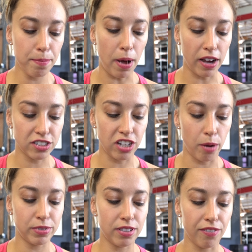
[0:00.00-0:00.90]
box
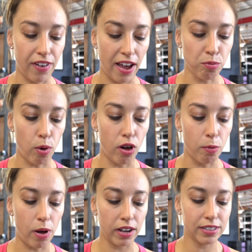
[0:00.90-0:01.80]
jumps, five
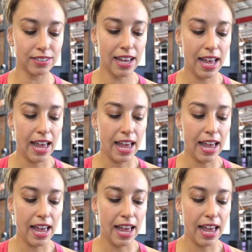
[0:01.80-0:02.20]
wall walks,